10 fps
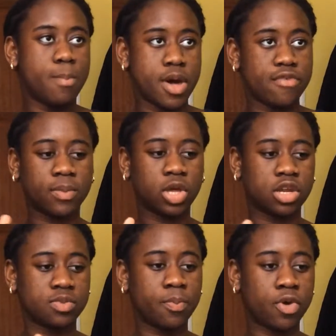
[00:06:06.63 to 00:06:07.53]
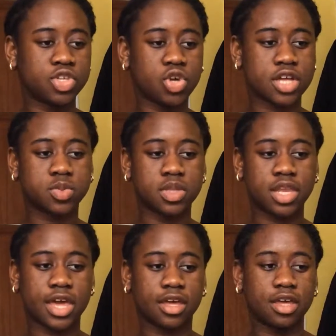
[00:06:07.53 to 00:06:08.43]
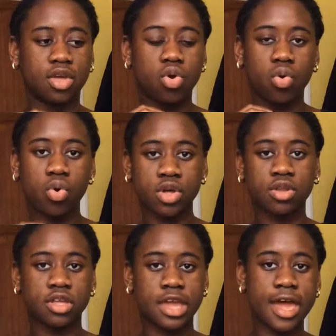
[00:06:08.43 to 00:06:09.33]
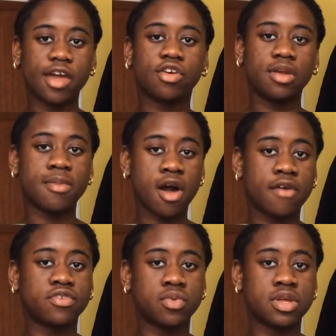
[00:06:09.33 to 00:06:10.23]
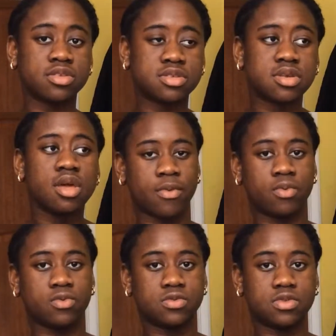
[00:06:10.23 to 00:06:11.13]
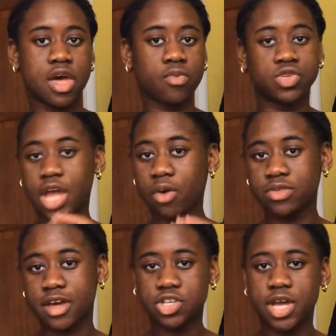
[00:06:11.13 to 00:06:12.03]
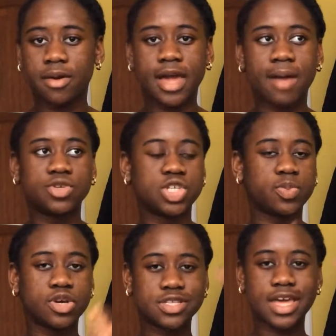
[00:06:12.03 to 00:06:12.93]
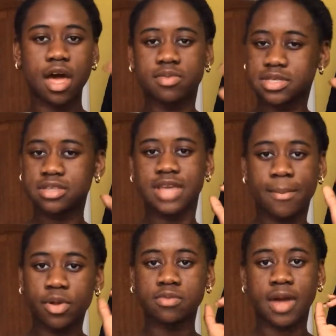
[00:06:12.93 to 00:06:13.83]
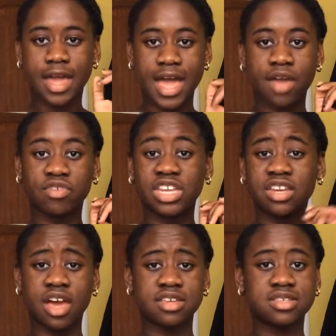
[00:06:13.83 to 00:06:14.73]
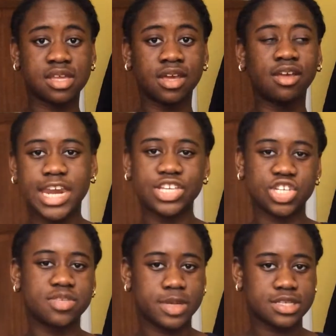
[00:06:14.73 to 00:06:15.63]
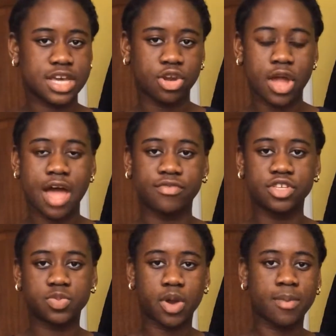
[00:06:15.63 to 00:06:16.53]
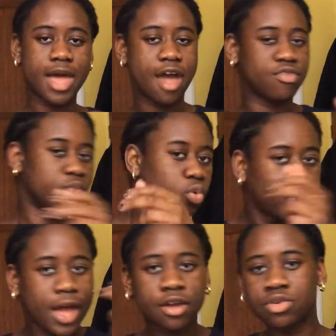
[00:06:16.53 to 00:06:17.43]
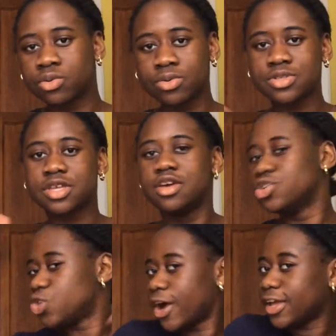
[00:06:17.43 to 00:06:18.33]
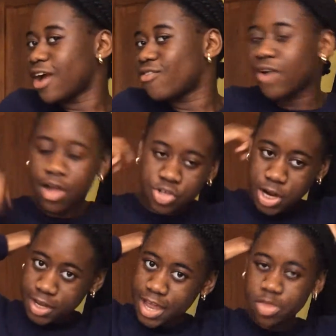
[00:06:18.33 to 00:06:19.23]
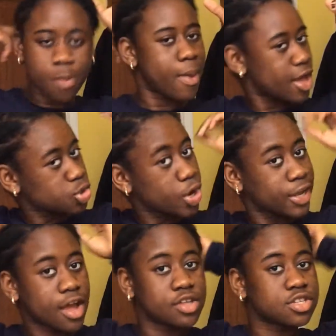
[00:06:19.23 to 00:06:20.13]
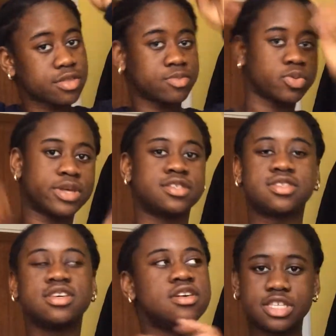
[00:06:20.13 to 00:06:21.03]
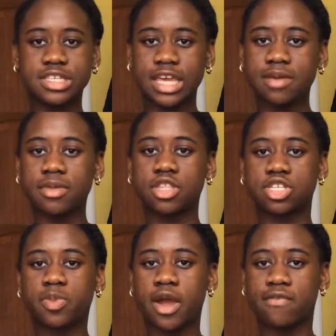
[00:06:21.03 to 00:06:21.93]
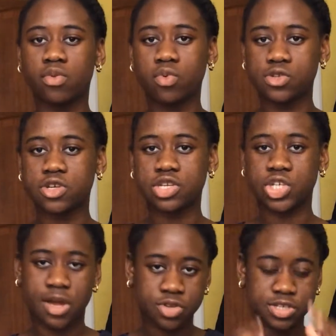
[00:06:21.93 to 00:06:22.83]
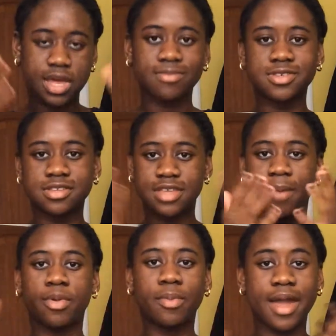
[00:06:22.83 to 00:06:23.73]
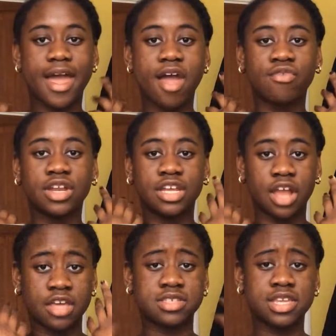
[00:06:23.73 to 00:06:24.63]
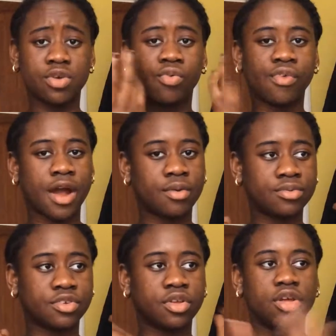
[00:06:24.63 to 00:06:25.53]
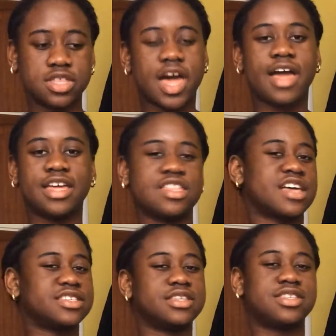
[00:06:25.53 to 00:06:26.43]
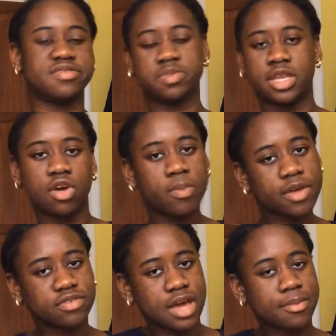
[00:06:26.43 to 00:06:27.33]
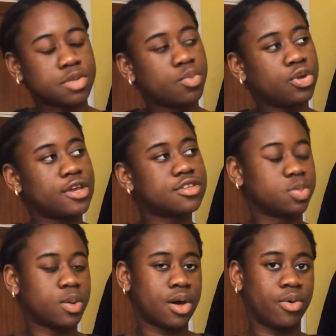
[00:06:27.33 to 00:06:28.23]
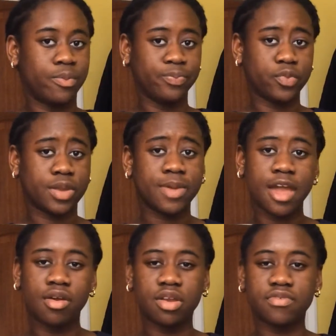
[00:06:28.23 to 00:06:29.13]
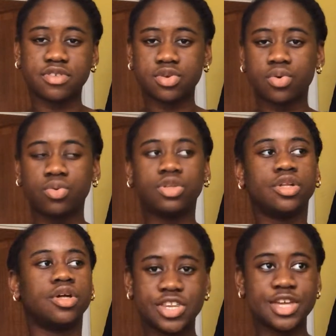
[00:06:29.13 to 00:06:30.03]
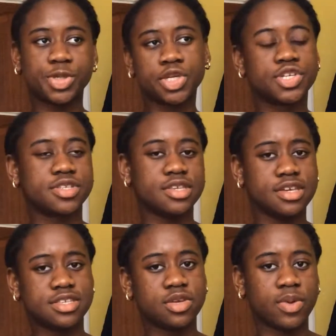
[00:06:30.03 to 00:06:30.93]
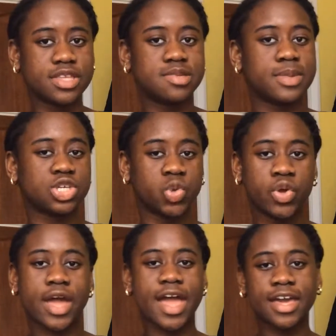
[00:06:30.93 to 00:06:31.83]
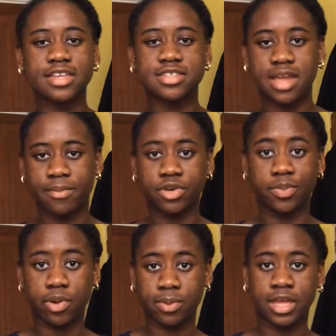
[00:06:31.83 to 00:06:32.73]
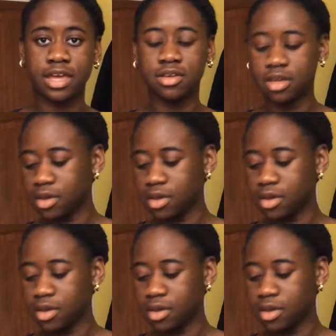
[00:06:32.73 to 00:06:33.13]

But if I'm gonna moisturize with like oil and hair cream afterwards, I will shower without a shower cap, just because it helps to dampen my hair really nicely. And it just means I don't have to spray my hair from all angles, try and get around, try and get in the back, try and get under them twists. The steam and the spray of the water in the shower just helps to dampen my hair really nicely all round. So that, in that sense, saves me a little bit of time in the morning as well when I'm getting ready for school. It's literally just an easy way to make sure your hair gets dampened properly.